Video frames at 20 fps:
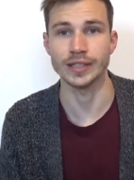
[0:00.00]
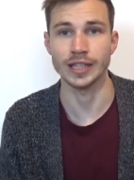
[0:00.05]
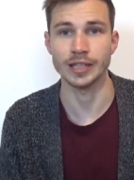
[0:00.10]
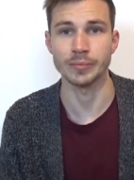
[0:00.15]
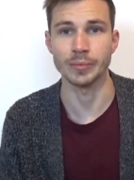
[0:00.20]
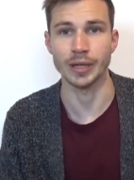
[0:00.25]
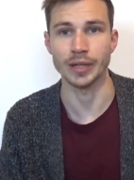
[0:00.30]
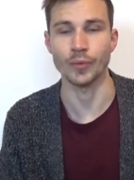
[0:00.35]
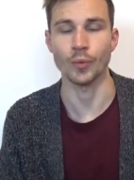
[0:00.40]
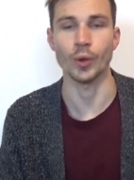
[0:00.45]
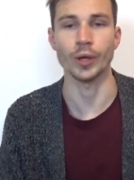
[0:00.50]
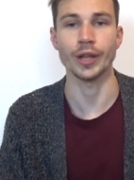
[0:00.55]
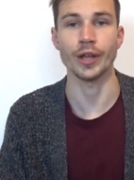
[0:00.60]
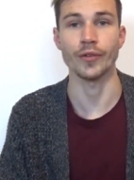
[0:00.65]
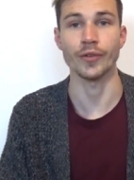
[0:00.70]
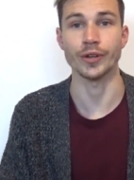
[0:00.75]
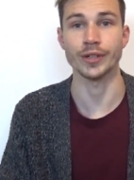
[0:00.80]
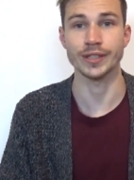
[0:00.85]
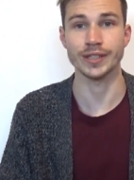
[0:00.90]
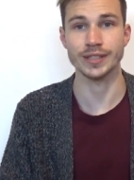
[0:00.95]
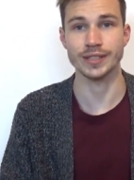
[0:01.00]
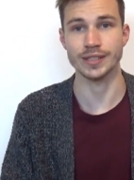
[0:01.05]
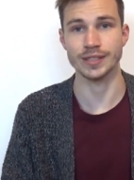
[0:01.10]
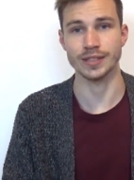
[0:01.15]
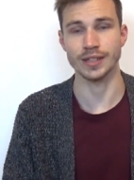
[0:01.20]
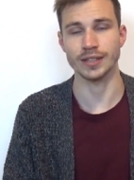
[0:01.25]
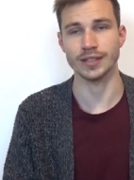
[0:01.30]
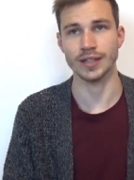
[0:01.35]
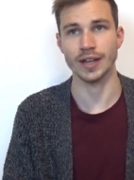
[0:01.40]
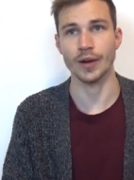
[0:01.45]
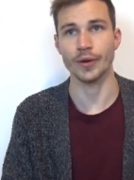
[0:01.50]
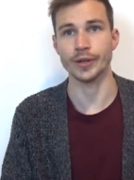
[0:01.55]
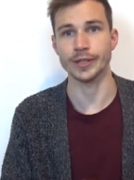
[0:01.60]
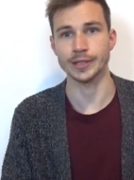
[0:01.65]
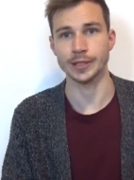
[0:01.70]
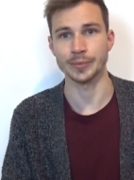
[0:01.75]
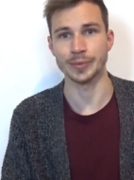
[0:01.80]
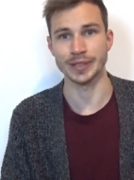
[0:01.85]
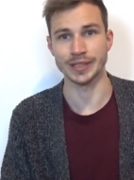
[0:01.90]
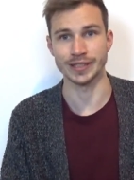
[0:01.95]
like that, but whatever, this is not our
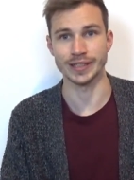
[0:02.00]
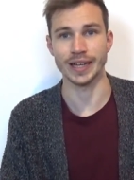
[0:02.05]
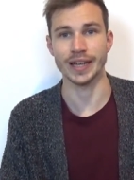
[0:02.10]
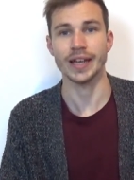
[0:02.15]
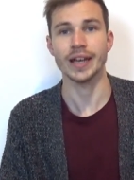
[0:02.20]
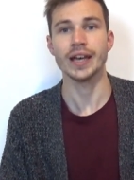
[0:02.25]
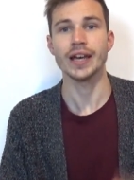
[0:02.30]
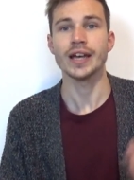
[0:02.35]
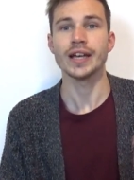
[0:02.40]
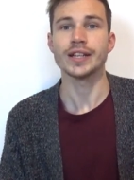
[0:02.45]
topic today.